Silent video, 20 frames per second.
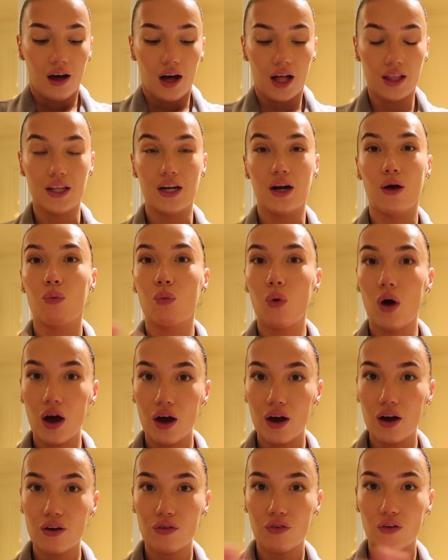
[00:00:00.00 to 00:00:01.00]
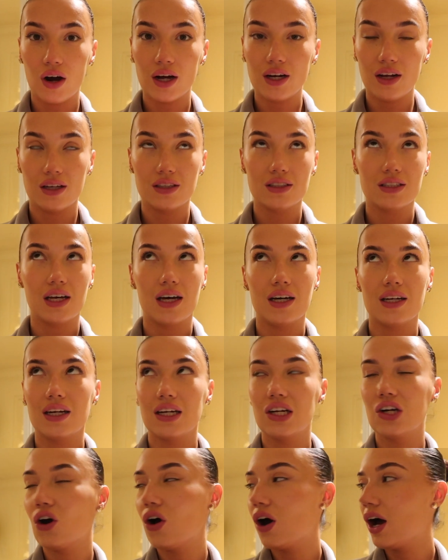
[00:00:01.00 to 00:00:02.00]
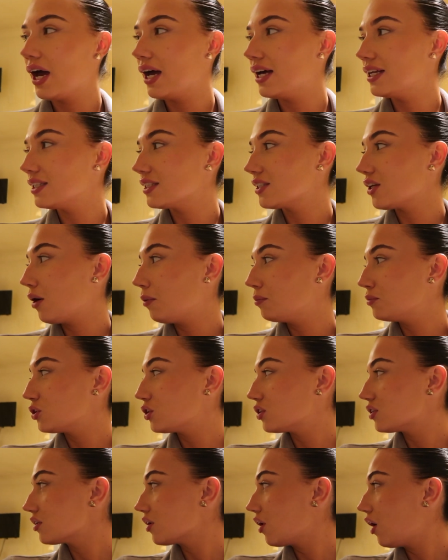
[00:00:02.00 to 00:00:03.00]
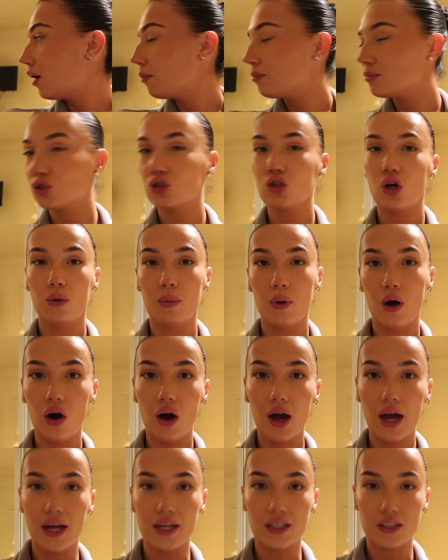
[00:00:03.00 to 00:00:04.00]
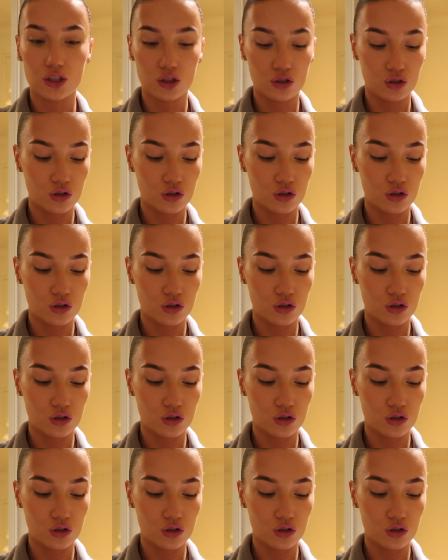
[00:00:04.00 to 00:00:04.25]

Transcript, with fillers: and then I work Friday and Saturday nights. I'm just, I'm so behind.